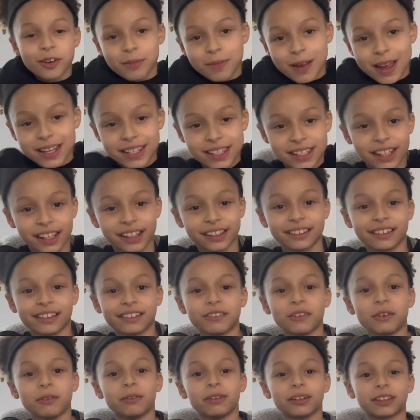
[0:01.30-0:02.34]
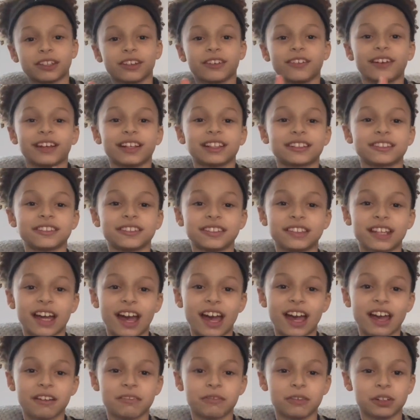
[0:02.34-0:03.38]
basically what we're doing
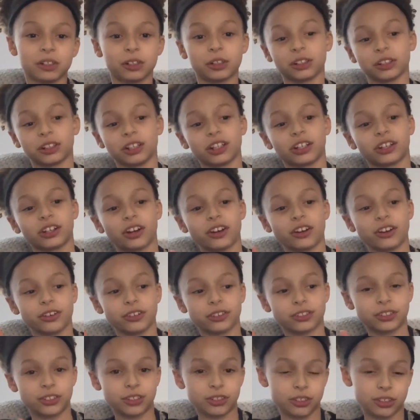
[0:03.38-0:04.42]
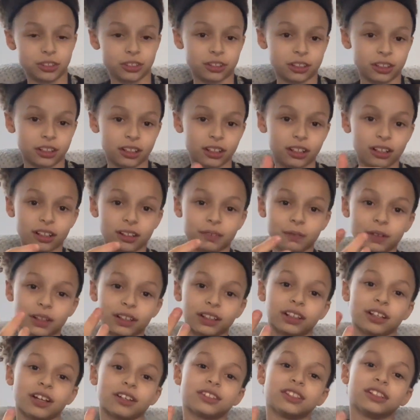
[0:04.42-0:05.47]
today, we're gonna go to the we're
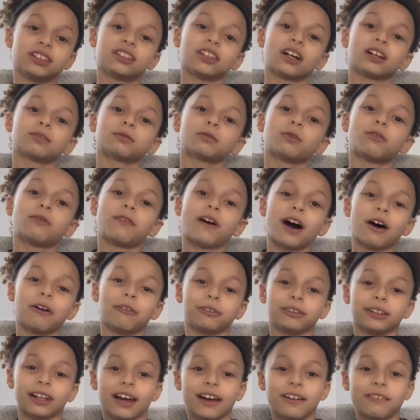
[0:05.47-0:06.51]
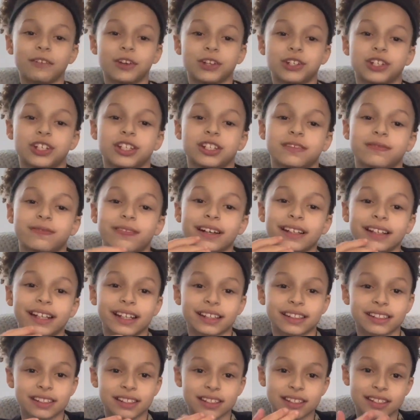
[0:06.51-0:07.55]
gonna go to Gunwharf Outlet, which is right
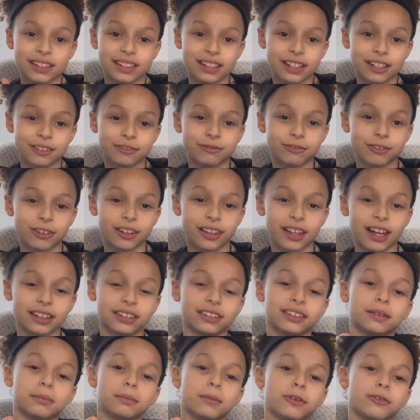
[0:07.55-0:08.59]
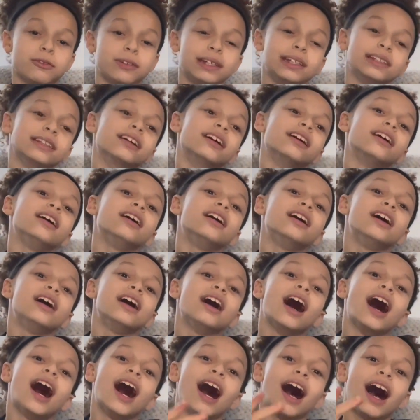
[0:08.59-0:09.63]
next to the Seafront and the Marina,
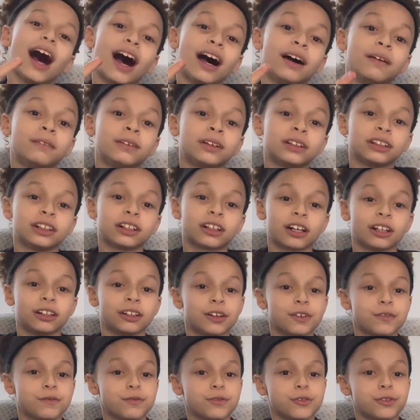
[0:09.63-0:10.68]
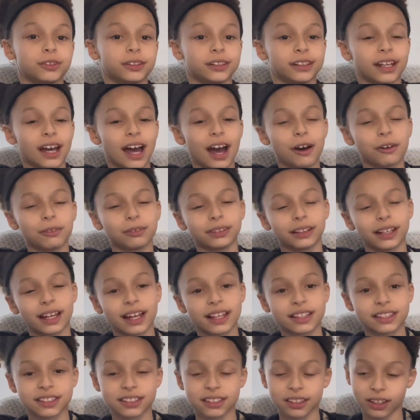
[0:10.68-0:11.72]
and we're gonna go look through the
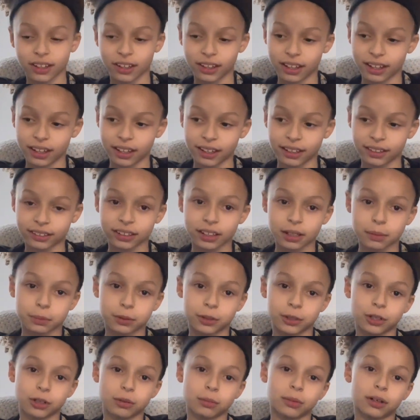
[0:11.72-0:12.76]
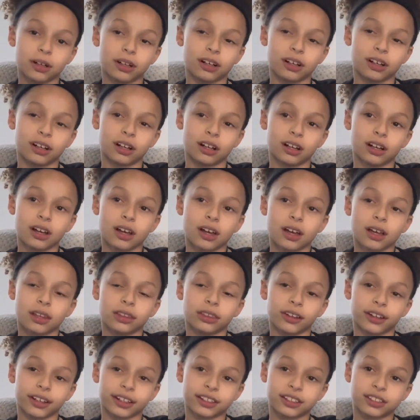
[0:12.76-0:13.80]
outlets like Puma,
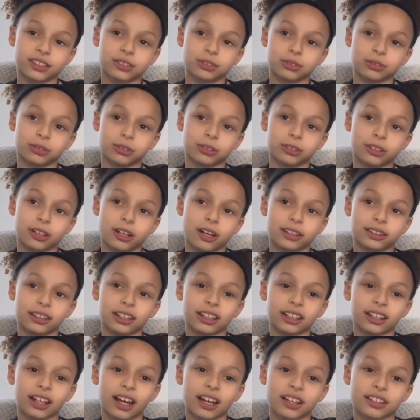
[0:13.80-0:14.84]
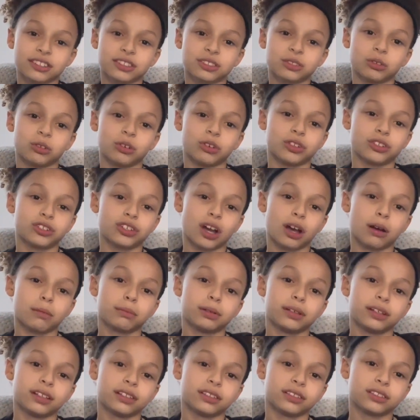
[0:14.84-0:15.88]
Nike store, Adidas store,
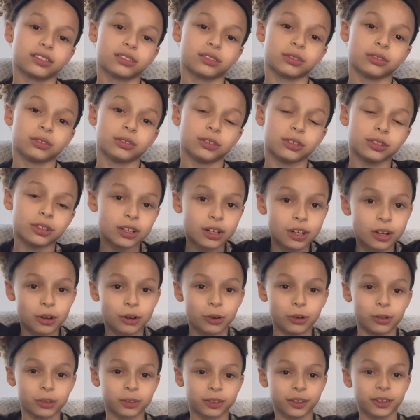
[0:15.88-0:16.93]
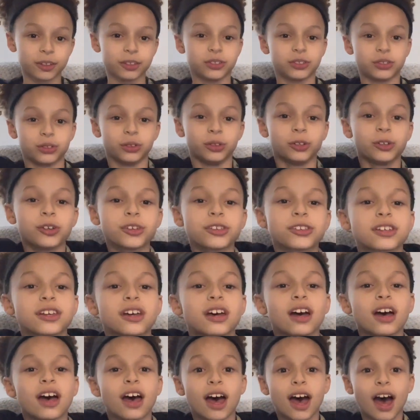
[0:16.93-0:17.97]
Champion store, all those stores.
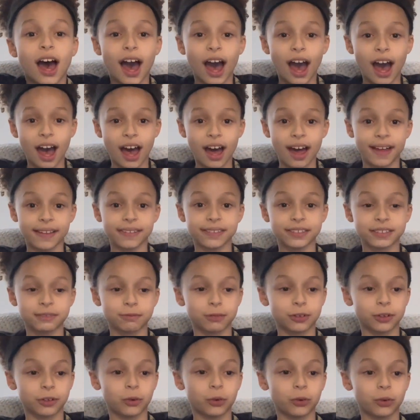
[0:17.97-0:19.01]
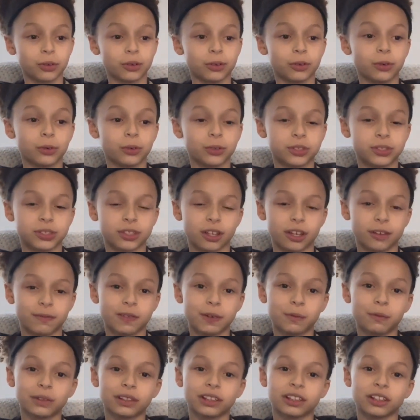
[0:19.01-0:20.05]
And also, if
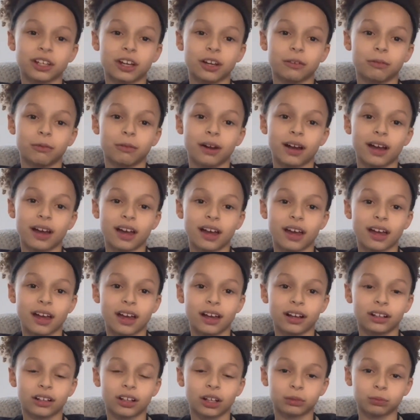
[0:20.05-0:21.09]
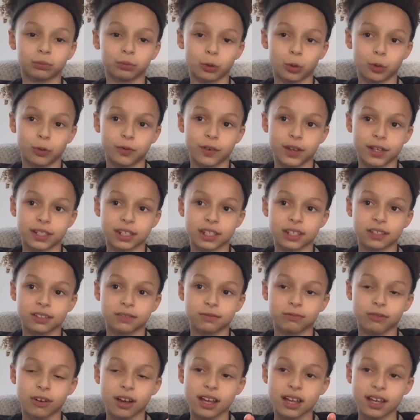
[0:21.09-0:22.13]
you want to know where Gunwharf is,
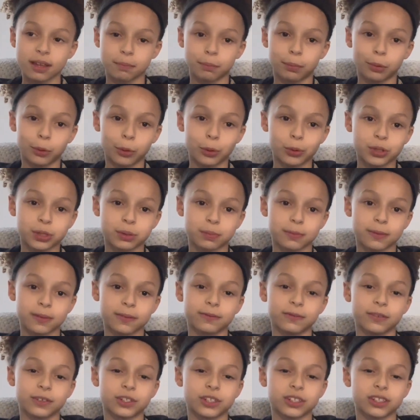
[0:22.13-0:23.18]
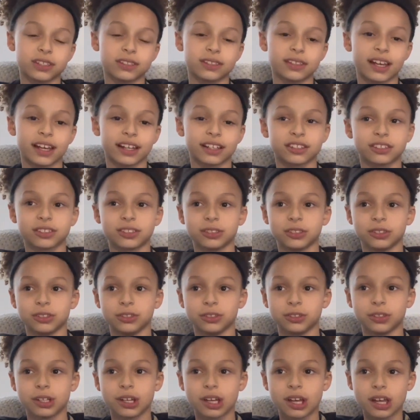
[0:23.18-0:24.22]
it's right in Portsmouth, which is next to
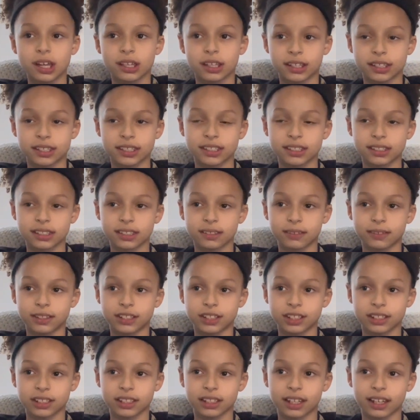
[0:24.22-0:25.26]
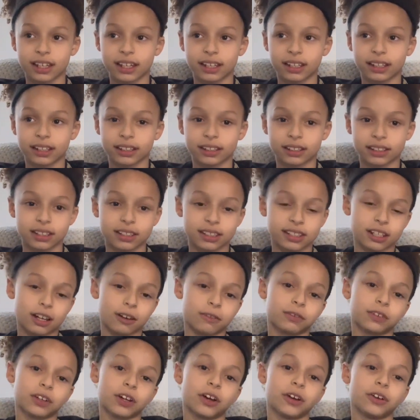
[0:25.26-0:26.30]
which is like in the
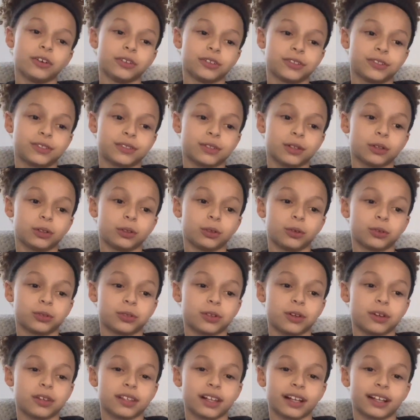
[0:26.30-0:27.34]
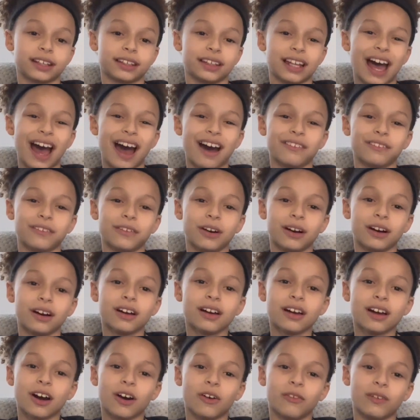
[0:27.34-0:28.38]
south coast and also it's like an hour
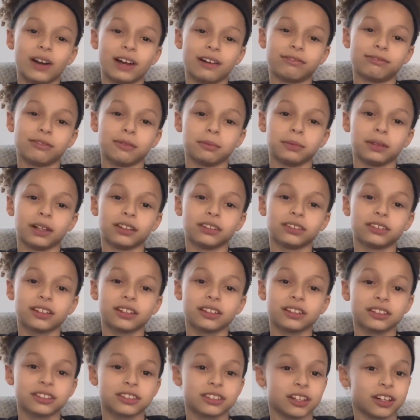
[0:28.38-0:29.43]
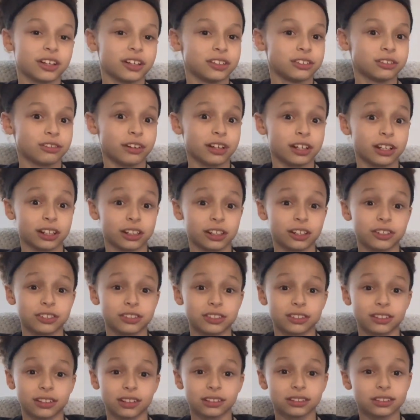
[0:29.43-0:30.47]
away from London so it's quite close
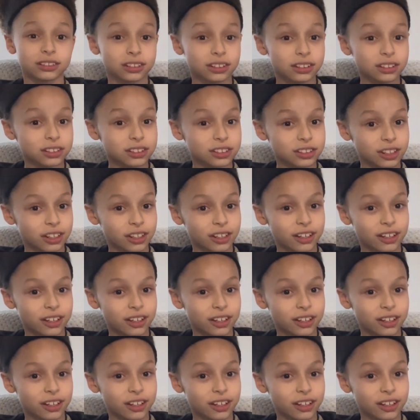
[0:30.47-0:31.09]
to London so